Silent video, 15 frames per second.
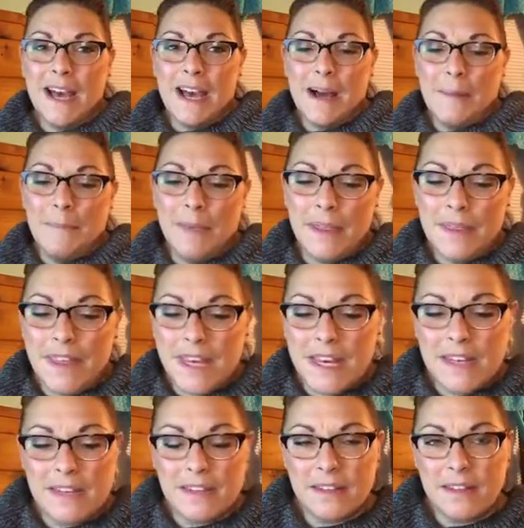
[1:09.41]
at the
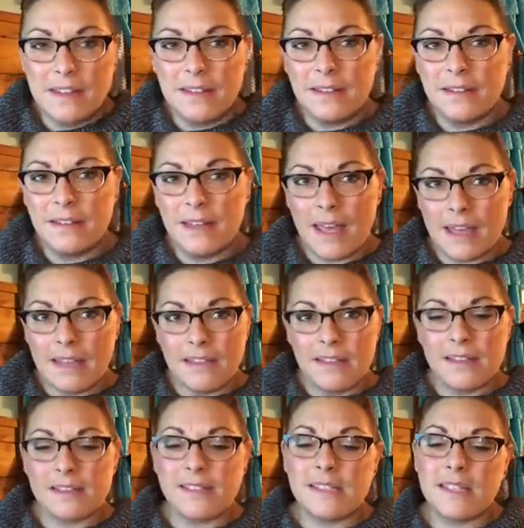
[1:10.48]
end of
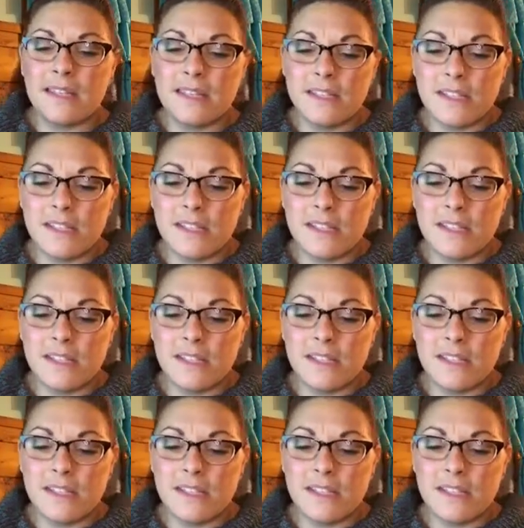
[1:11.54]
this.